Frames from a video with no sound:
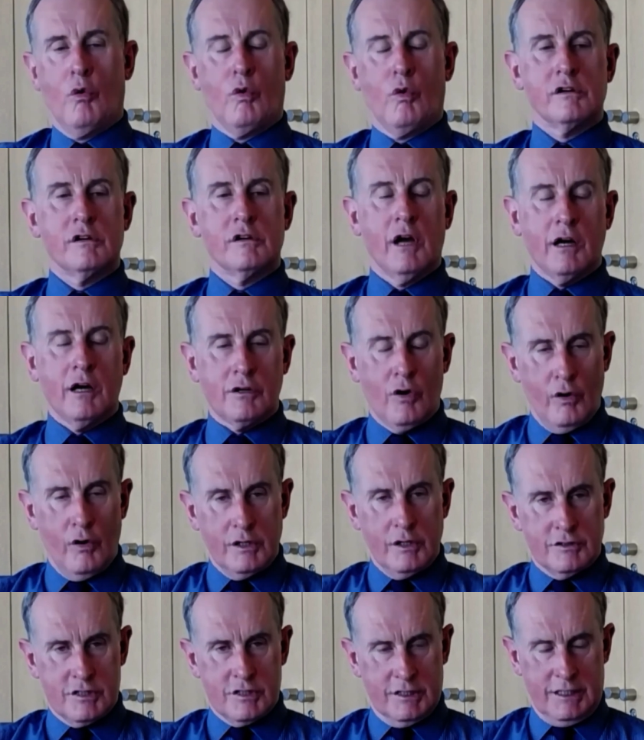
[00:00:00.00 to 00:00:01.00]
We're not
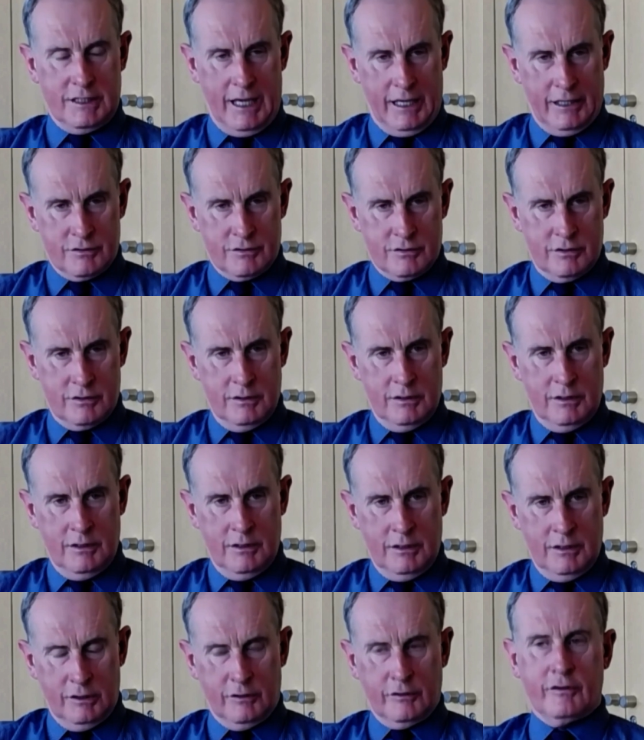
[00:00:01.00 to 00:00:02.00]
going to get,
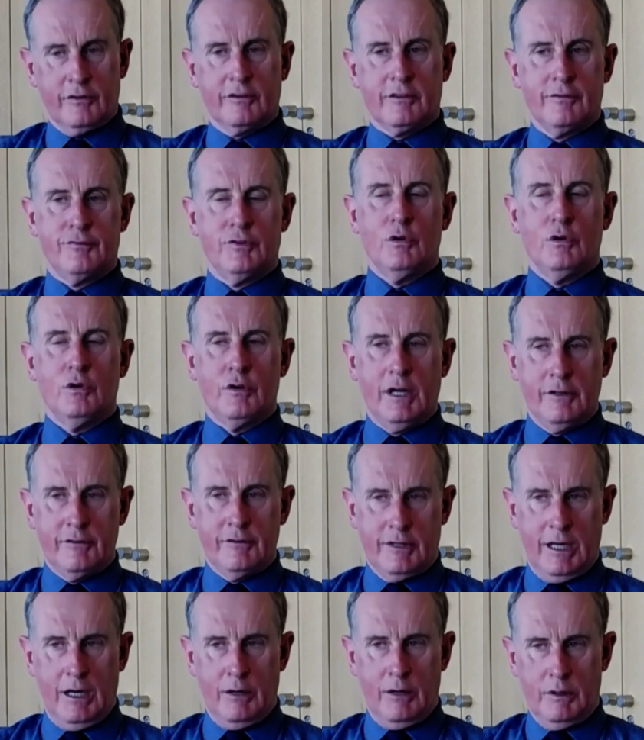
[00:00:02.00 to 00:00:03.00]
there's the view
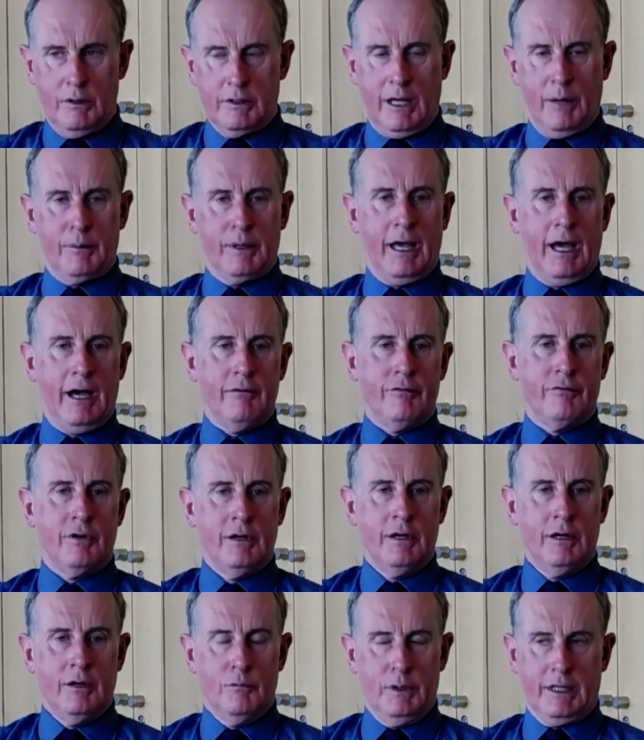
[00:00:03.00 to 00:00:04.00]
around there, well,
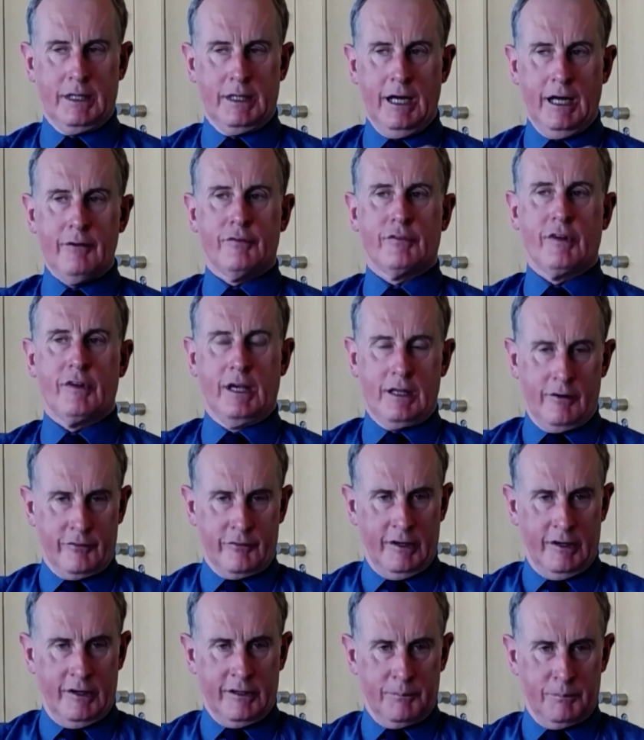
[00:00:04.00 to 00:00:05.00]
we can have cycle
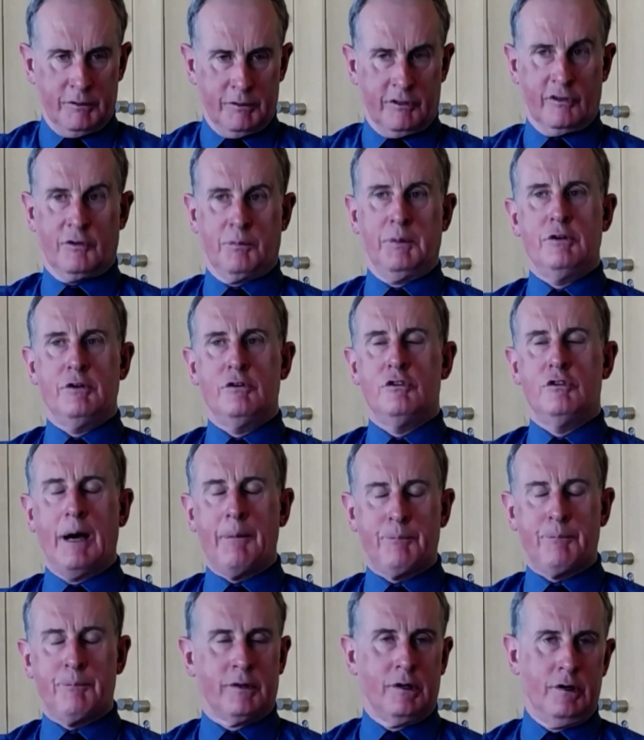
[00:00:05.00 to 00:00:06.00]
facilities, but there's been
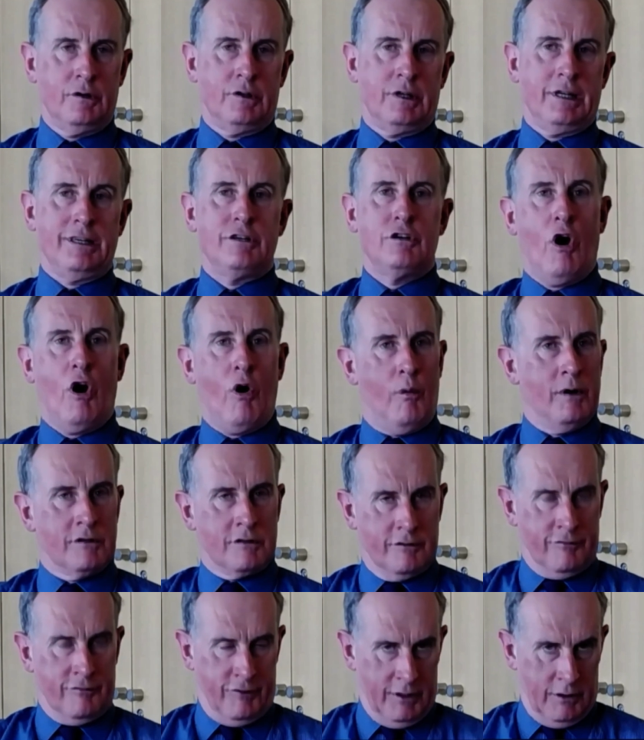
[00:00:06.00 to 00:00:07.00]
absolutely no
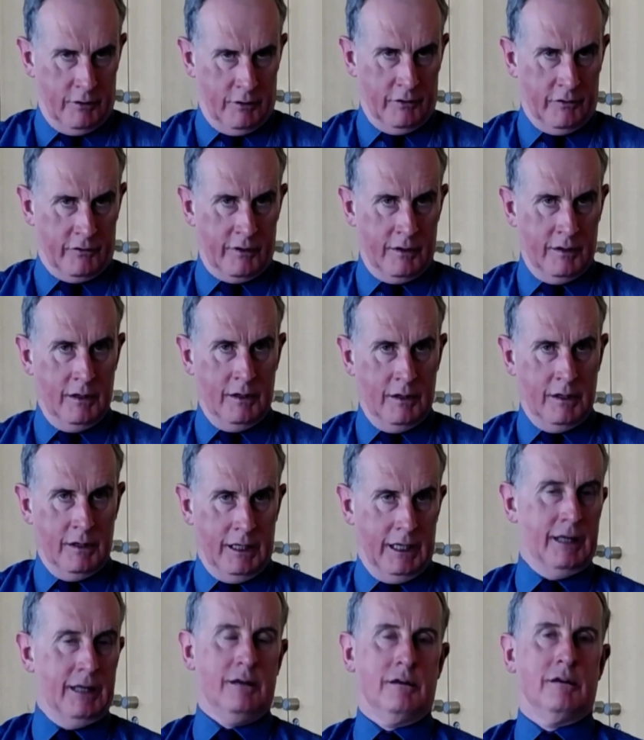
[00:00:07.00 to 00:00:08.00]
interference
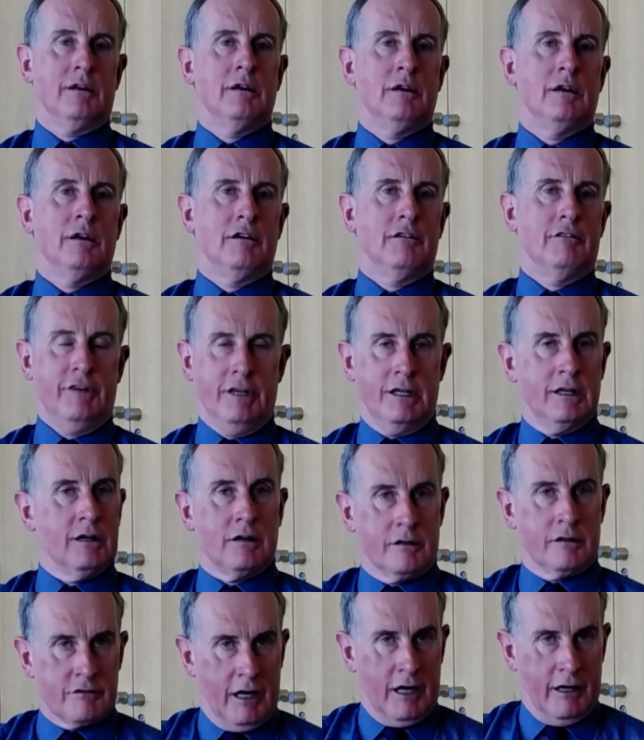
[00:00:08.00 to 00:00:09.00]
in
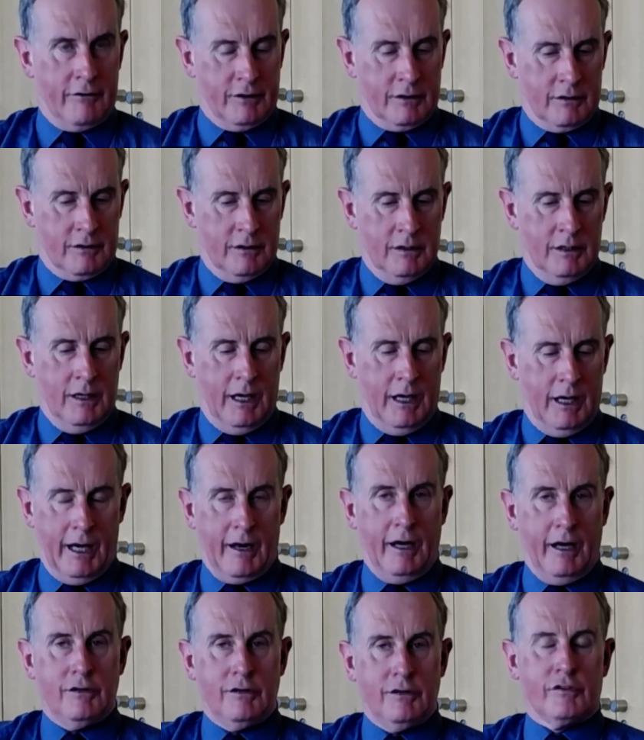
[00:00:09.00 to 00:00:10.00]
vehicular traffic.
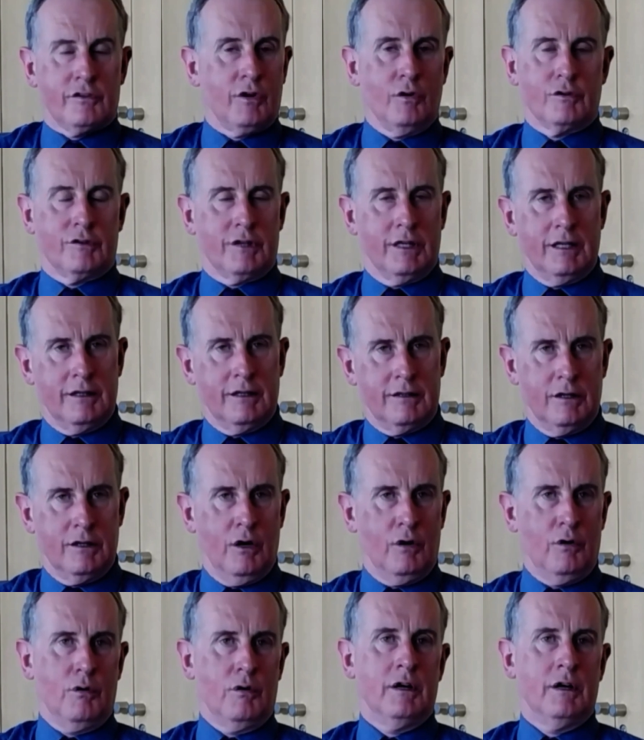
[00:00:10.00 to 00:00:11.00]
And I just don't think,
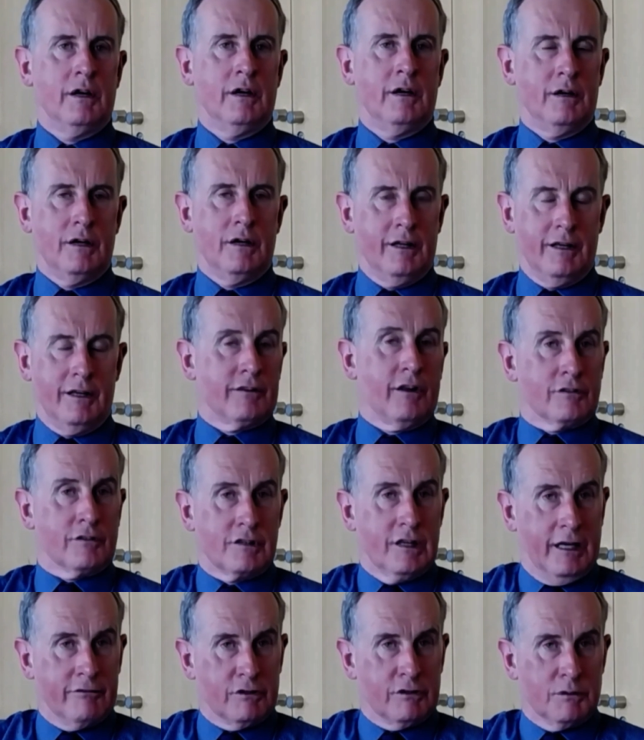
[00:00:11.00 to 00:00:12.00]
it's not
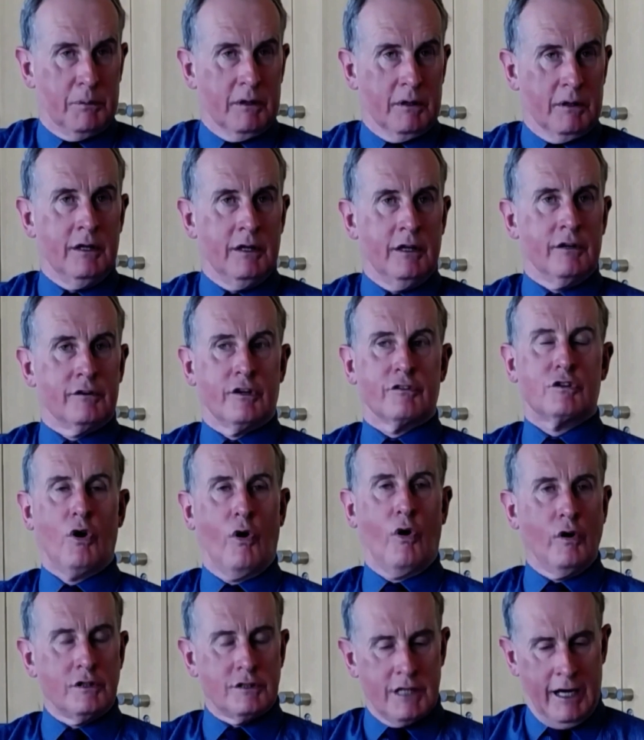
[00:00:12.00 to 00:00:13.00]
deliverable. There's
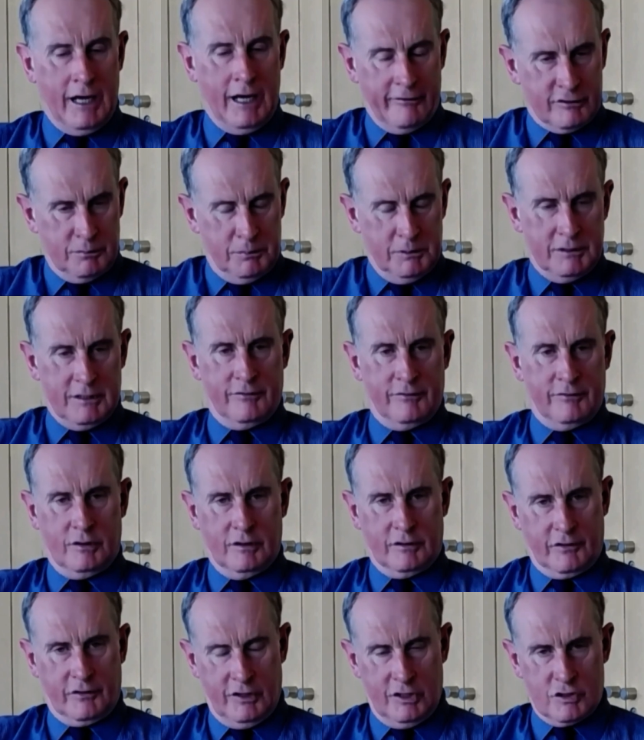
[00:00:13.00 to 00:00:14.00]
going to have to be
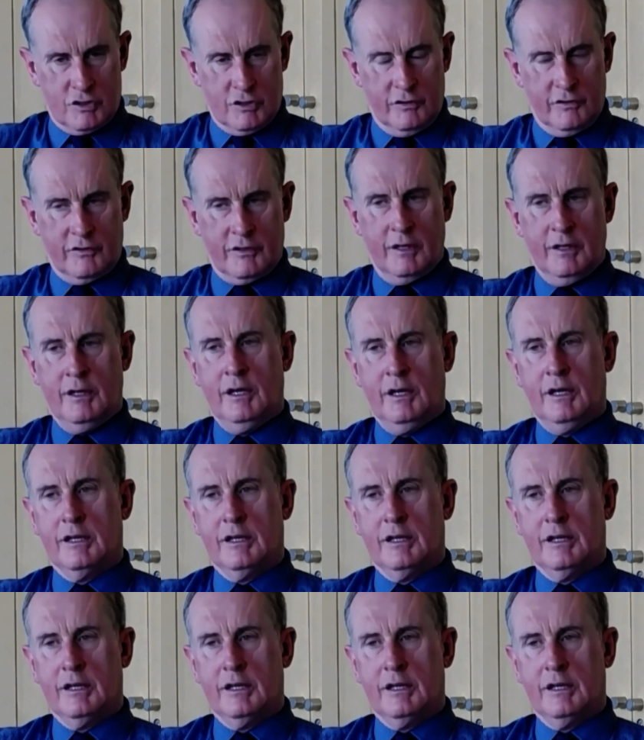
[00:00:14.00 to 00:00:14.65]
difficult decisions.